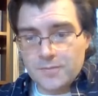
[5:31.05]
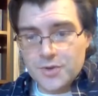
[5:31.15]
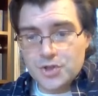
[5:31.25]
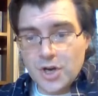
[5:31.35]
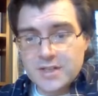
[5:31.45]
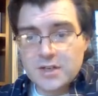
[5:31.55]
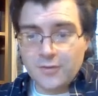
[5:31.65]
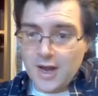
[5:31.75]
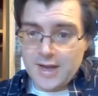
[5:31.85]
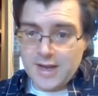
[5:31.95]

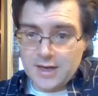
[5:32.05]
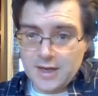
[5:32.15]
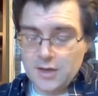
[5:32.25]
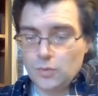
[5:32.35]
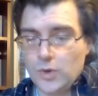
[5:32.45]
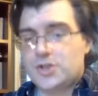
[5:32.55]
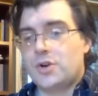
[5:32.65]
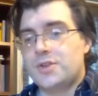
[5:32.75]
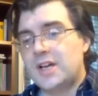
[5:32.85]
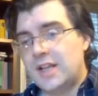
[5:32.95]
justifying and which
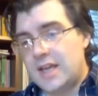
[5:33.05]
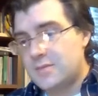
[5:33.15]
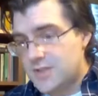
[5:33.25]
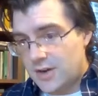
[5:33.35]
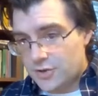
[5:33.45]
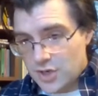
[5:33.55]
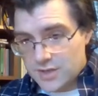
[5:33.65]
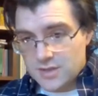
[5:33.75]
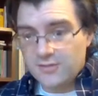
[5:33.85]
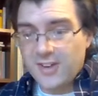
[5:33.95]
are the claims that are
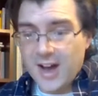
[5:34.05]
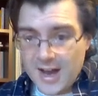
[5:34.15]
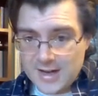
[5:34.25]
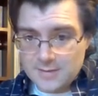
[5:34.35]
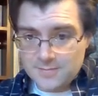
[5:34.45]
justified?